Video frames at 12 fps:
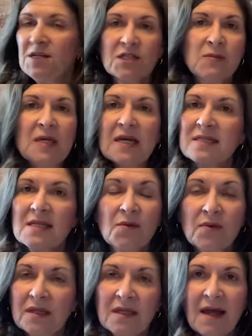just because I
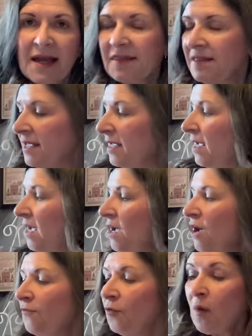really like the
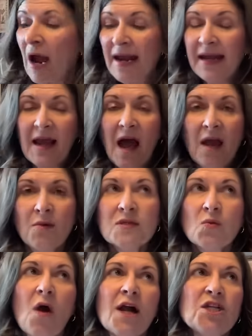variety. I
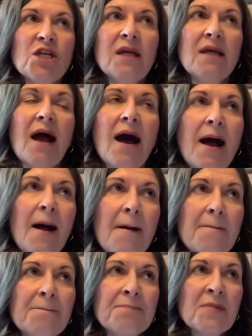was watching
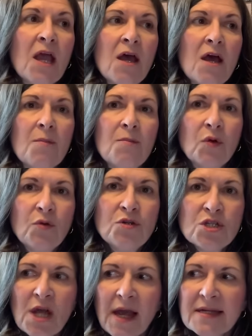um,
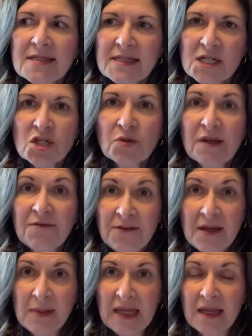Moonshine Stitchery,
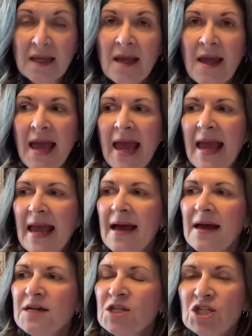Phoebe,
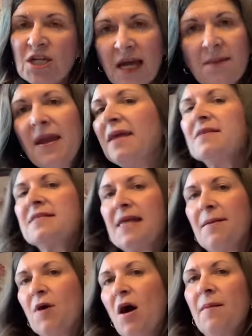and she had made the
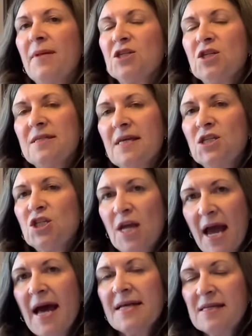same comment. She said she
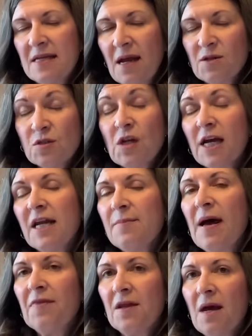has, and she's talking
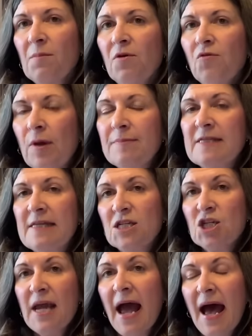about the number of whips that
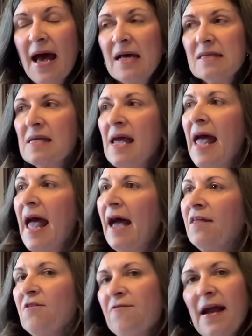she has
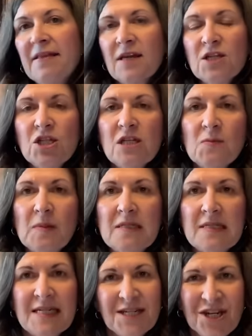and the fact that she's been
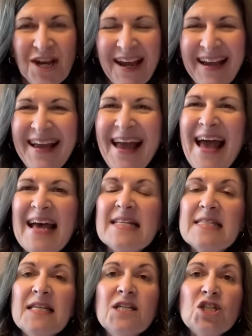stitching
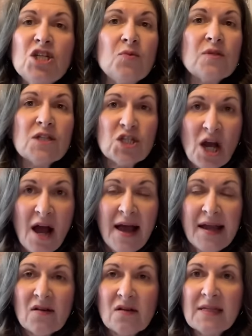since she was a
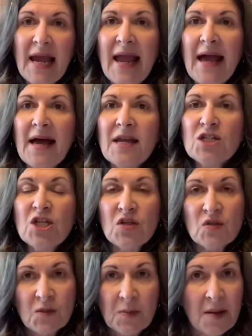child and she
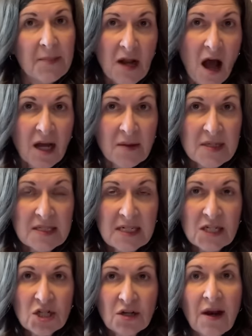used to be a monogamous
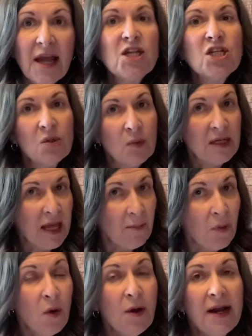stitcher and she would get
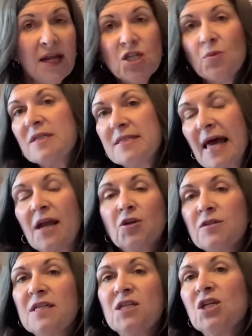bored and she would set her
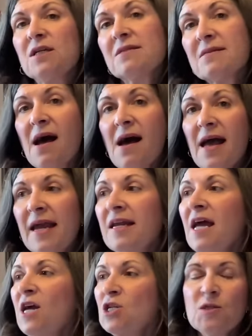stitching aside
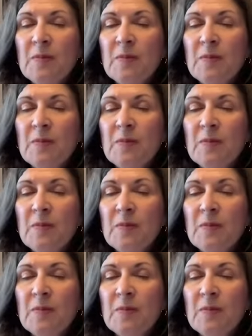just